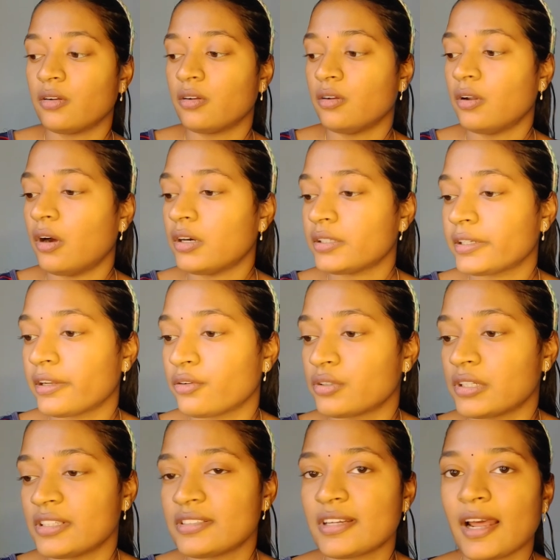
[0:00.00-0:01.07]
Not you
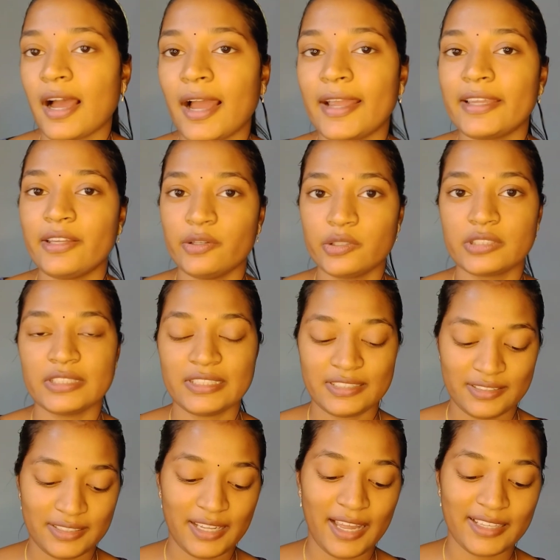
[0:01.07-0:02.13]
just, I use it
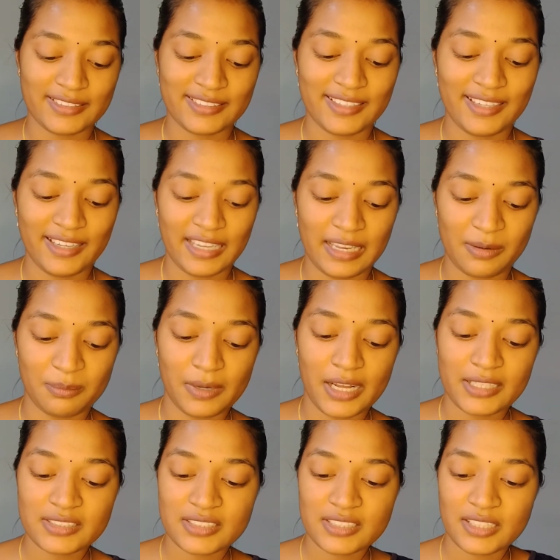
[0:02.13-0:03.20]
as a hair
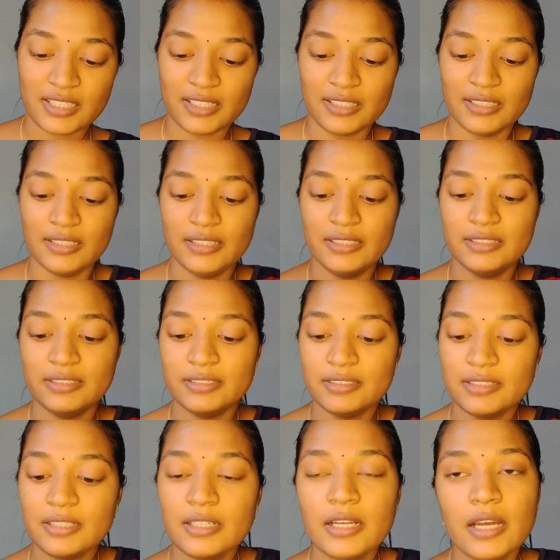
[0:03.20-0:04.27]
mask and
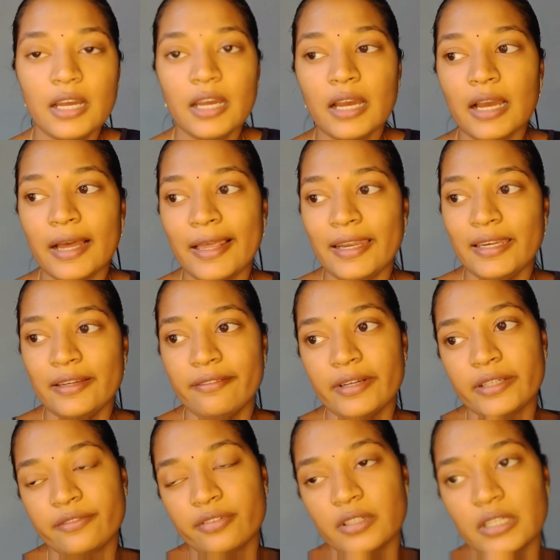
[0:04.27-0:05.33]
I'll leave
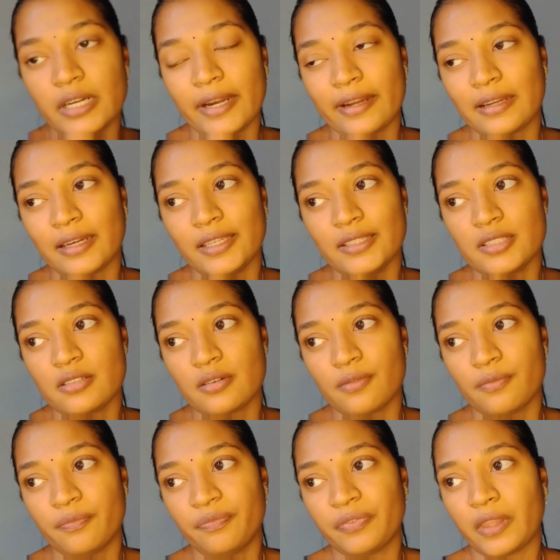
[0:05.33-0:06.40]
it for at least
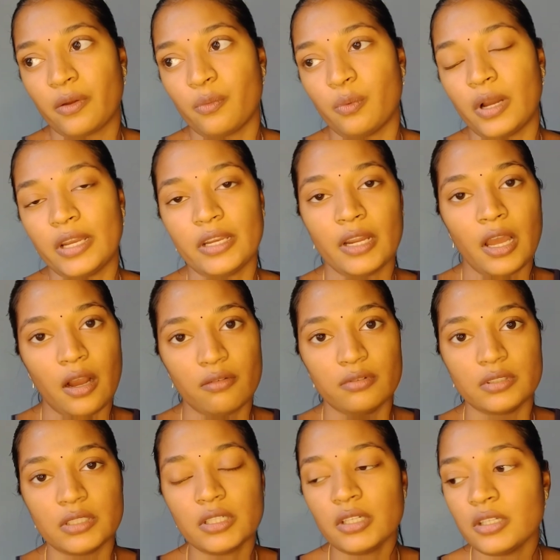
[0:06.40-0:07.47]
1
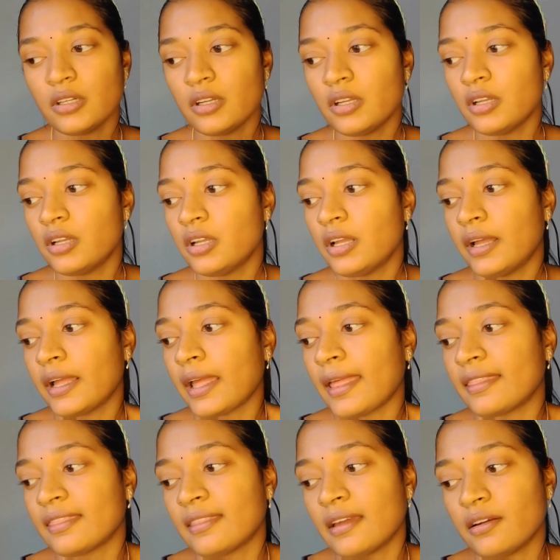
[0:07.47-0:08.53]
hour.
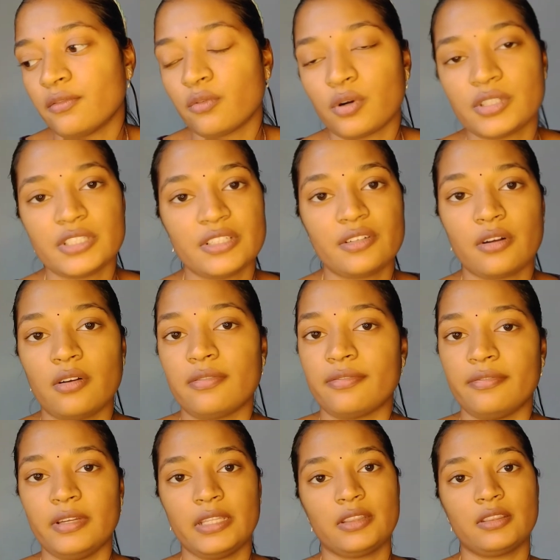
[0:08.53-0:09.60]
And then wash it off
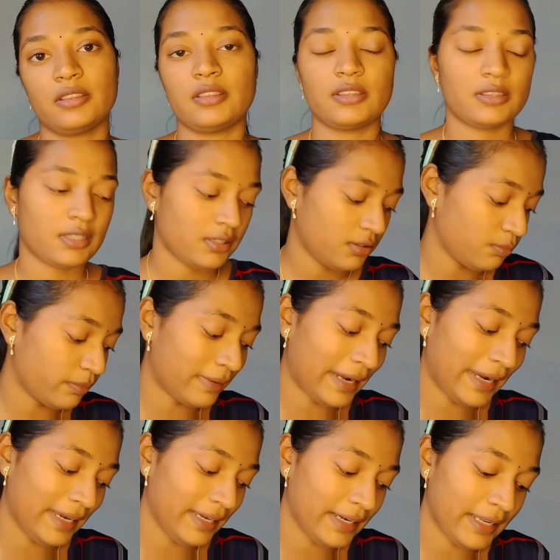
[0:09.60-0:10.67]
with
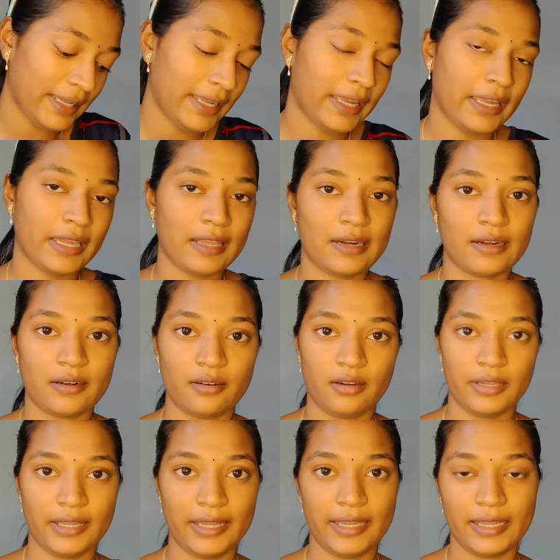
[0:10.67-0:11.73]
mild hair
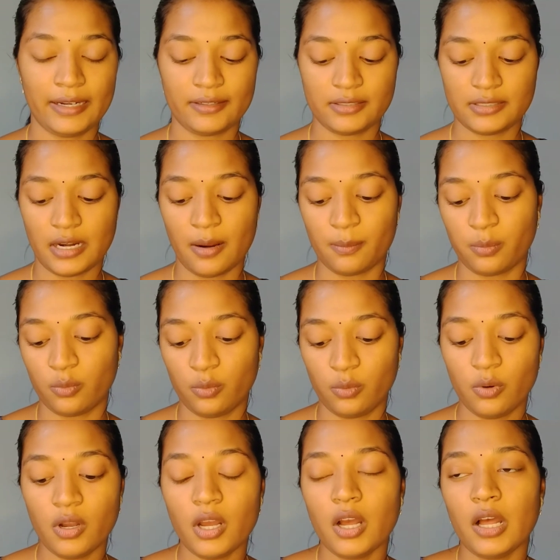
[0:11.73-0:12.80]
shampoo,
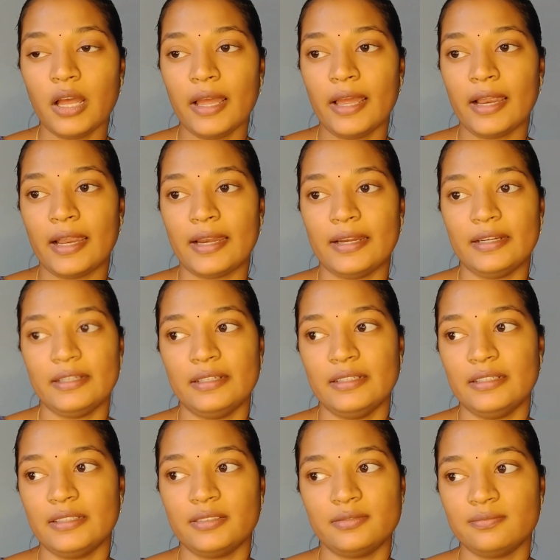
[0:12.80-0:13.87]

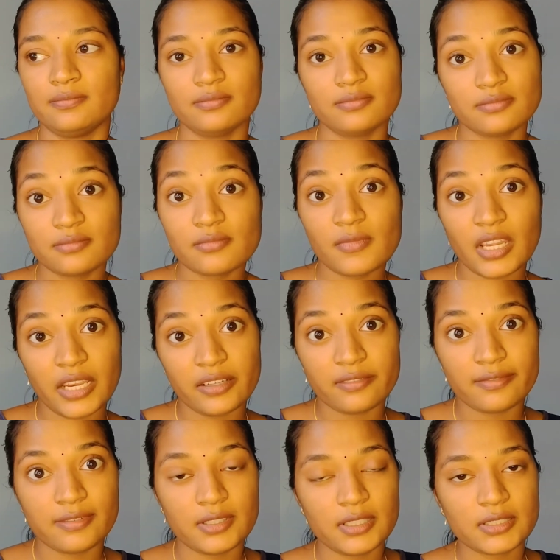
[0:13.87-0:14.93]
and it
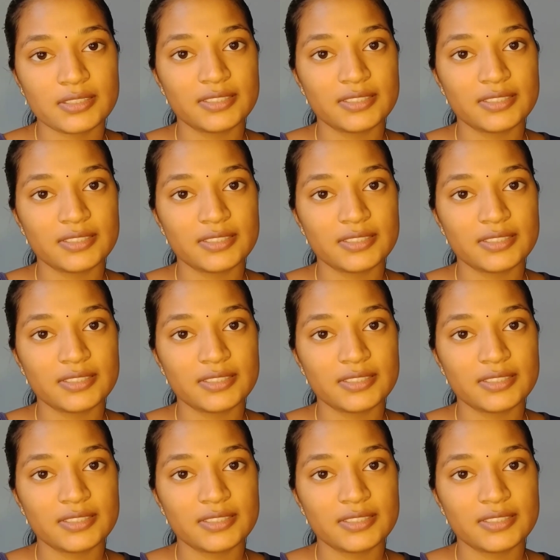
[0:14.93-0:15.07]
works.